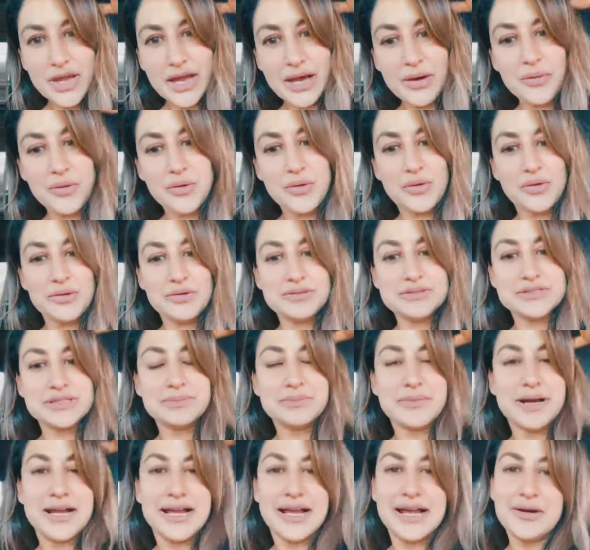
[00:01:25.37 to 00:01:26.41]
How old
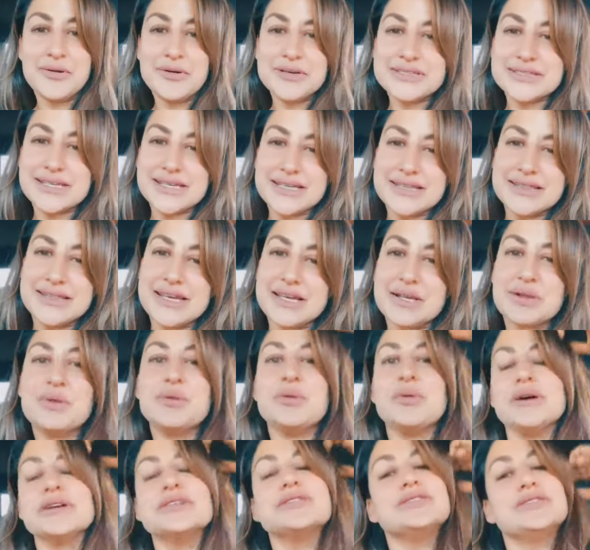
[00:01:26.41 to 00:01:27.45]
am I? I always get that
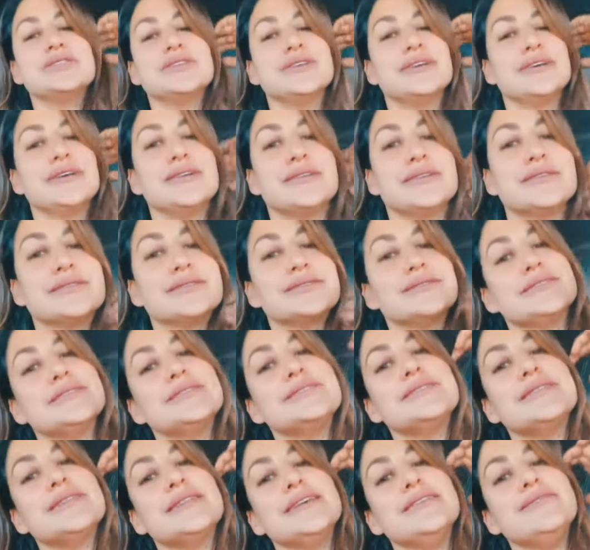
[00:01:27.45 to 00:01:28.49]
question.
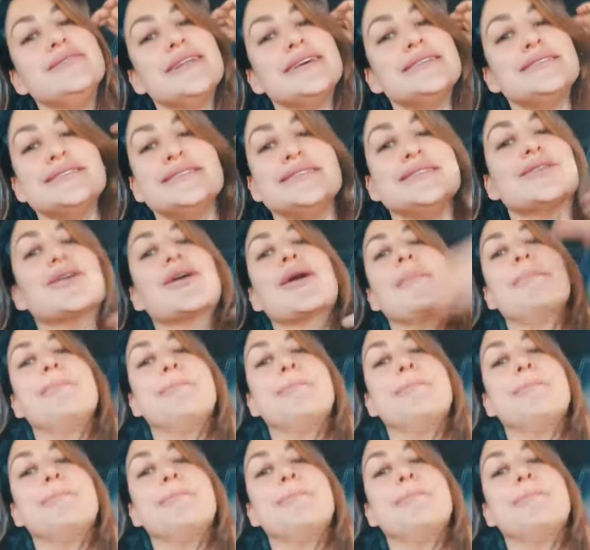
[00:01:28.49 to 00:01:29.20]
Just leave that to your